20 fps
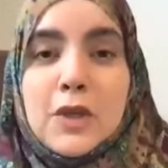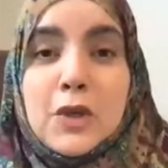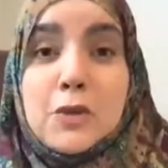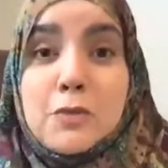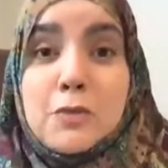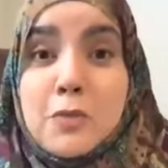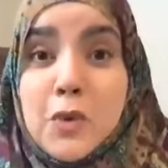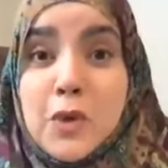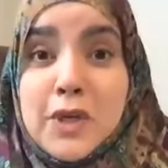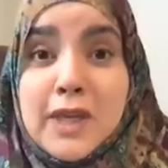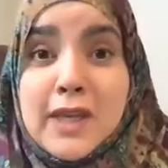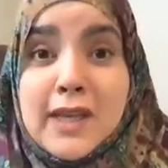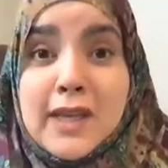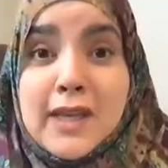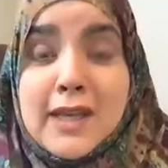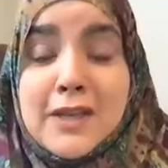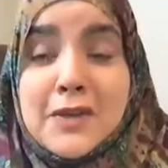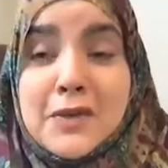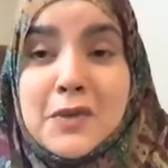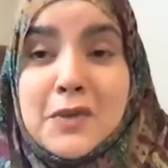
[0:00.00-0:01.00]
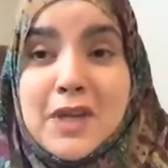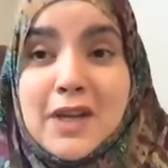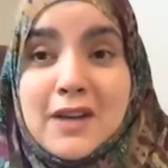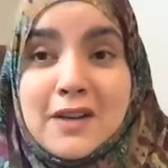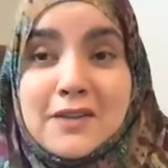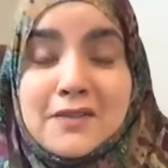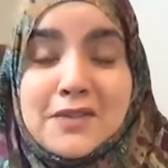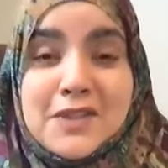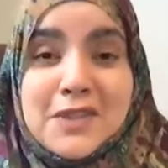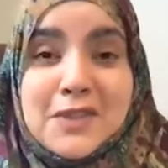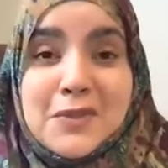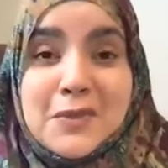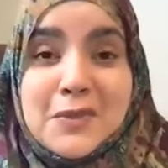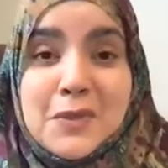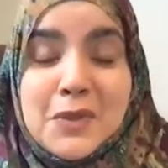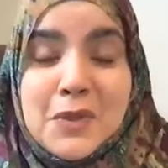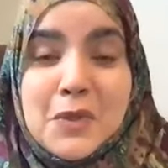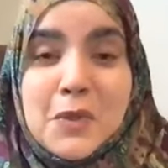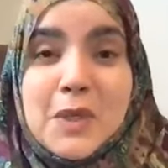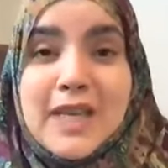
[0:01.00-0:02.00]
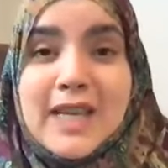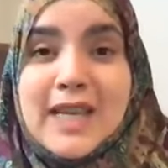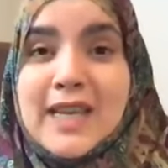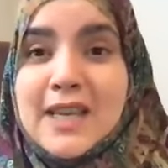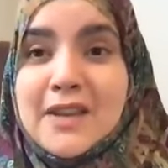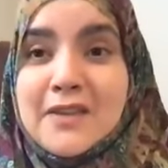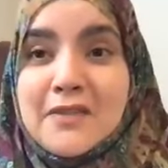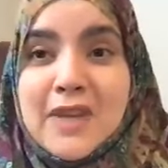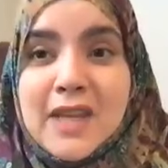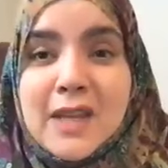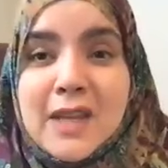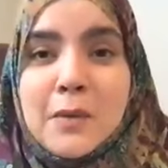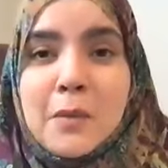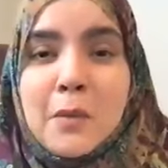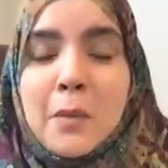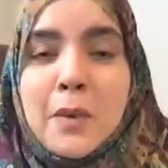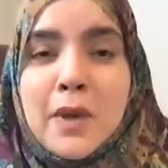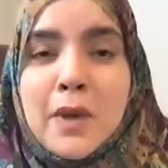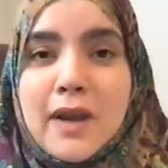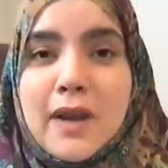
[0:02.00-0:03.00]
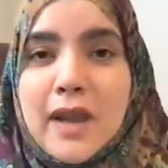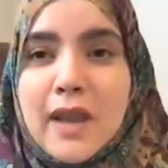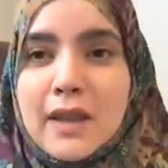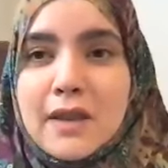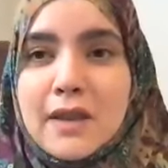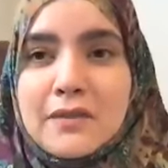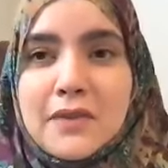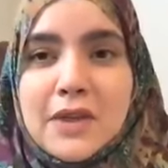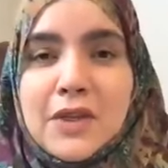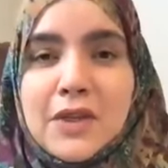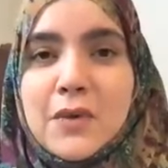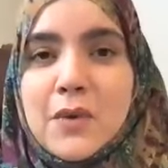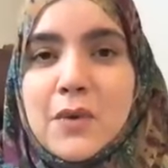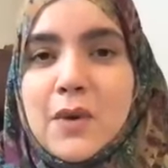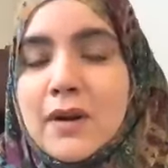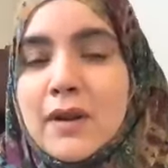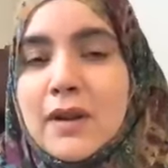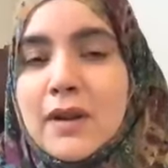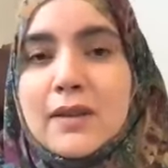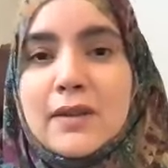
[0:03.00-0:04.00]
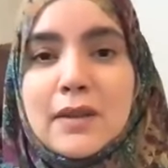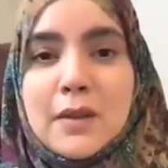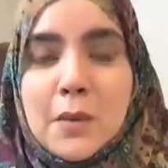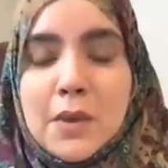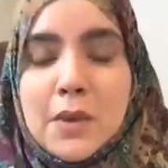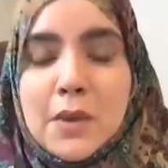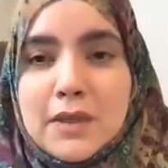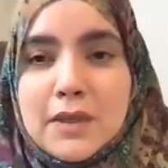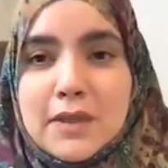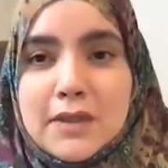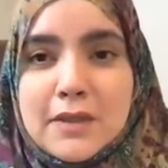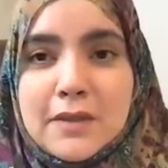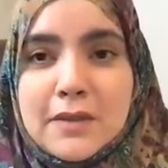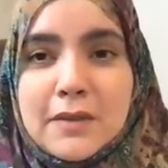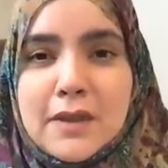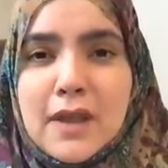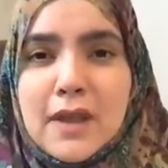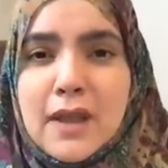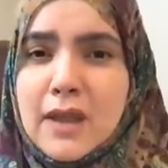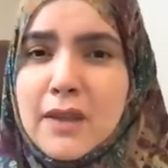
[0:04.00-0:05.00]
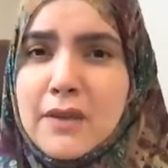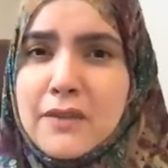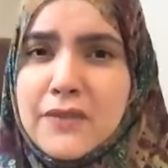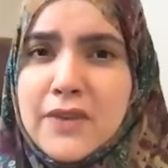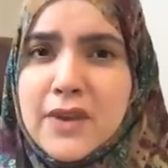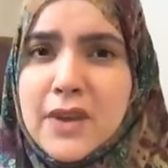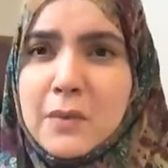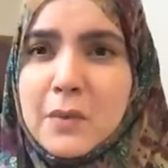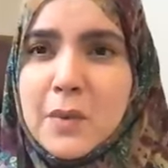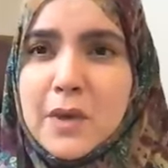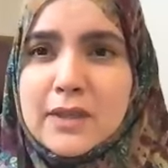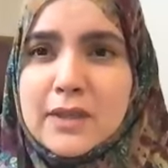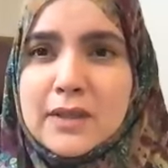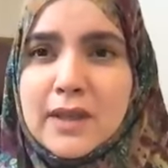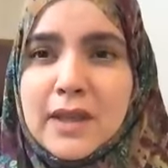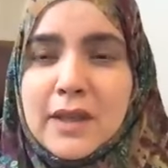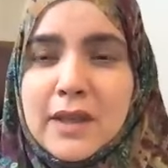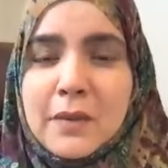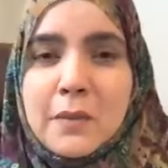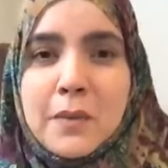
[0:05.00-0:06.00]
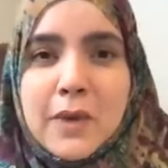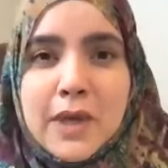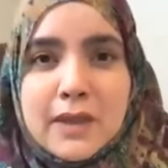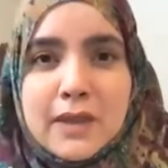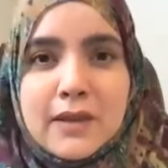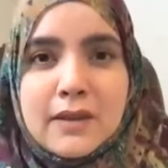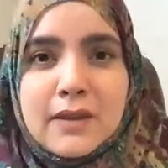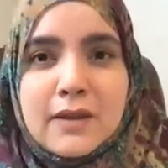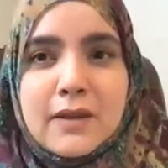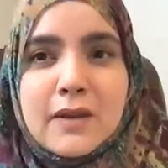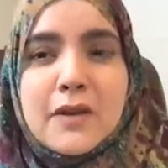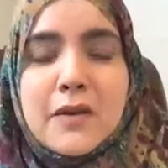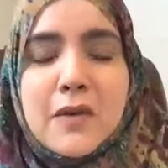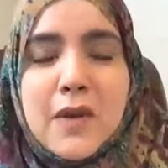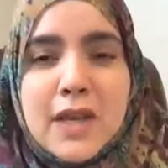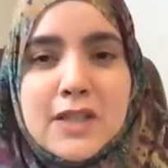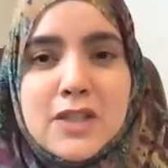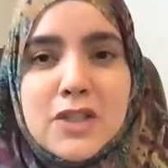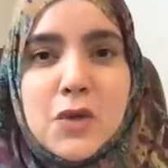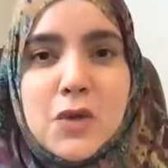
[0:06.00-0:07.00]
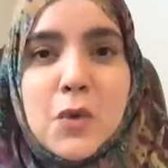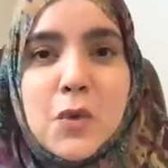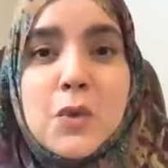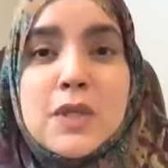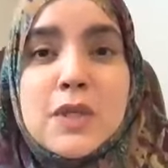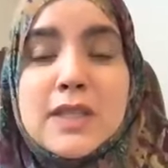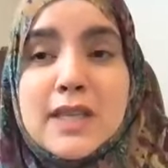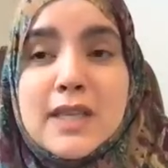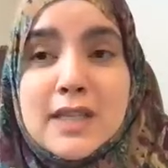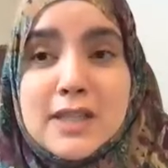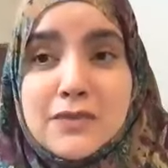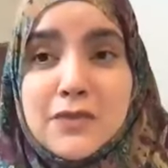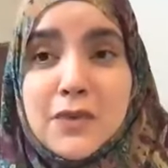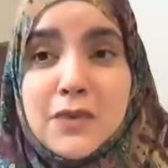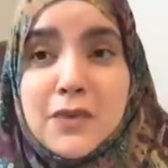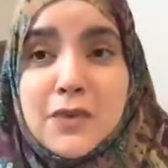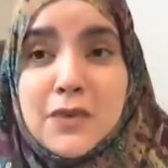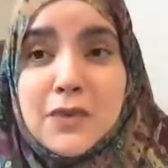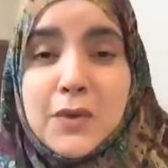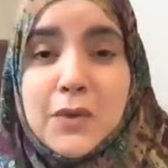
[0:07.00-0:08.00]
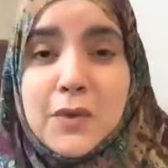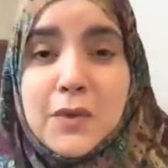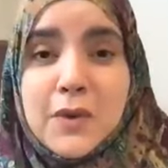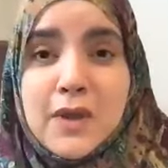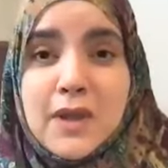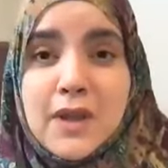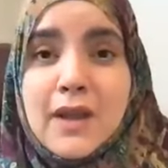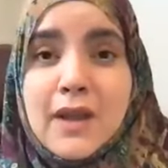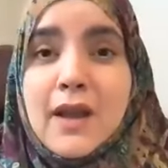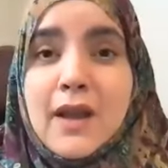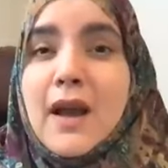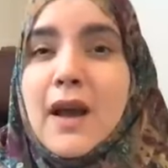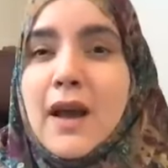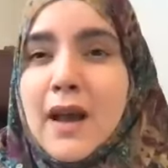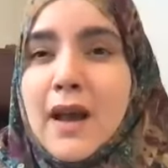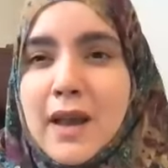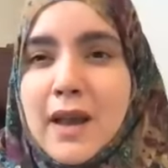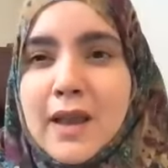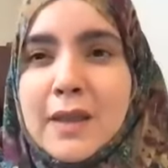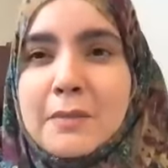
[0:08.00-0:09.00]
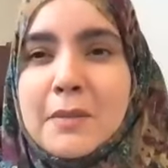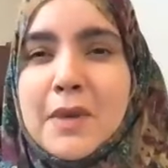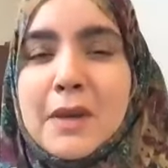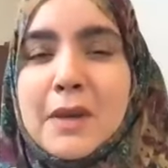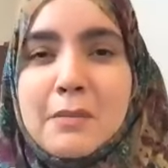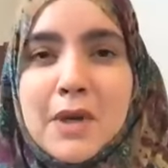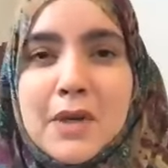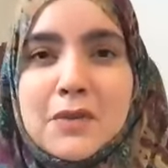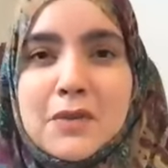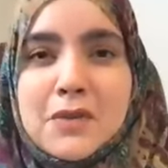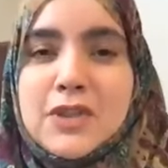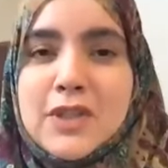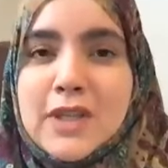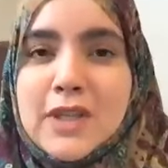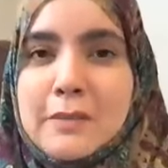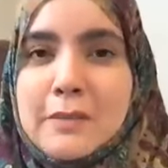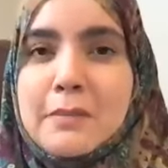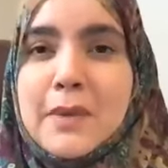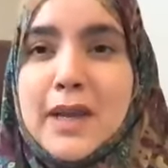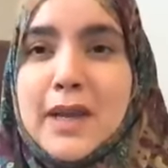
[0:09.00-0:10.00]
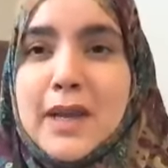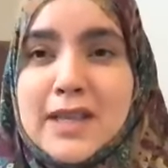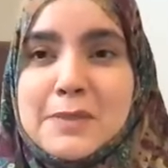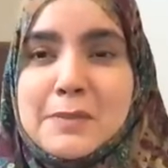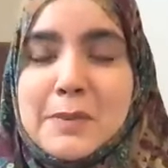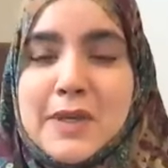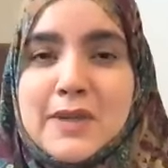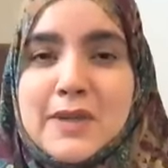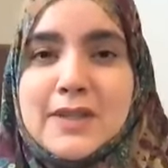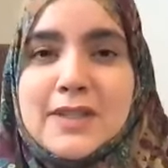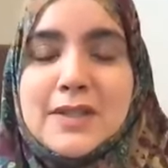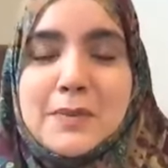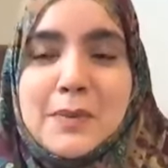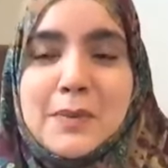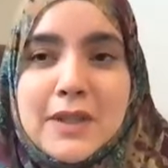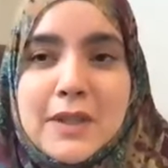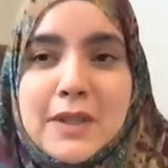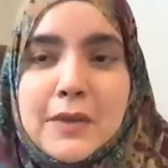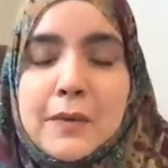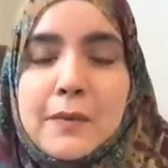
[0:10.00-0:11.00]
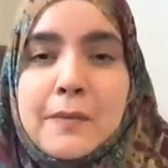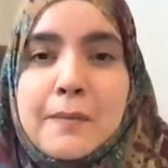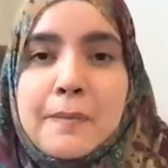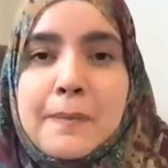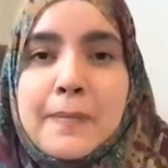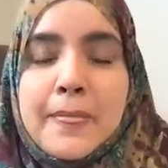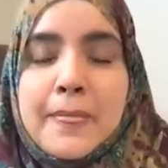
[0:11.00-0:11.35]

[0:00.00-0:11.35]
Good morning, good afternoon, good evening, wherever you are in the world. If you're wondering whether Crest course is for you, I'm about to share my experience with you.